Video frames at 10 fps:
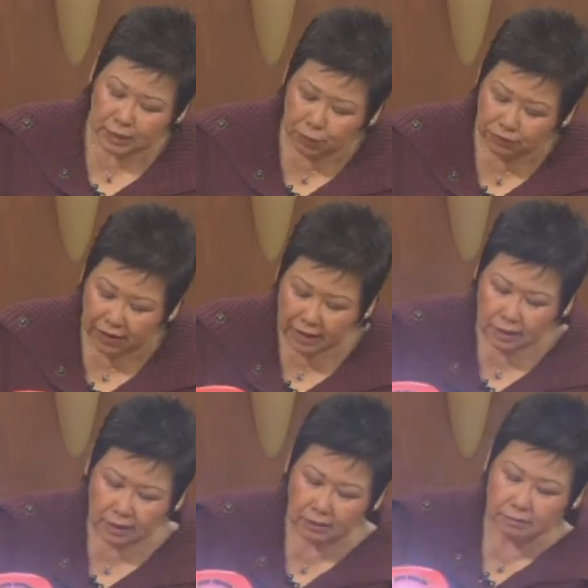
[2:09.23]
does
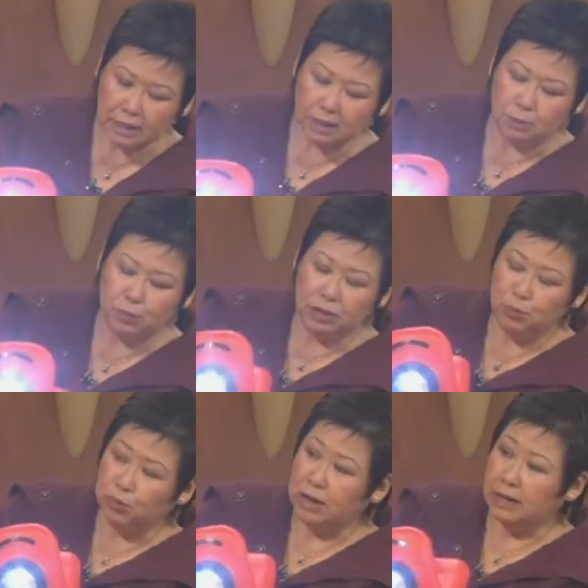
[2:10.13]
provide a pretty
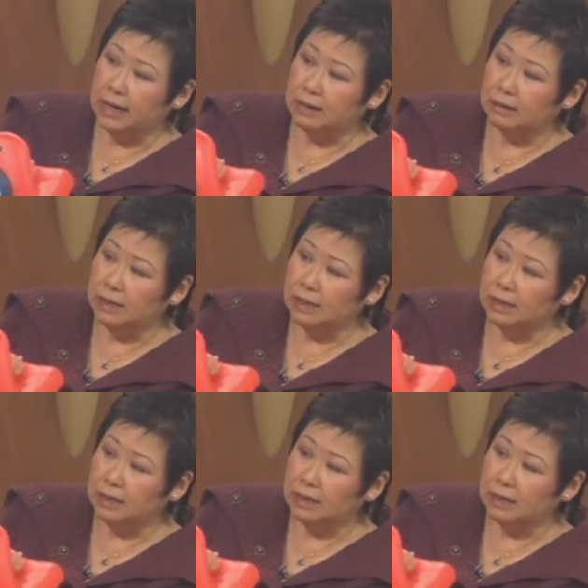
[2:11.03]
bright light,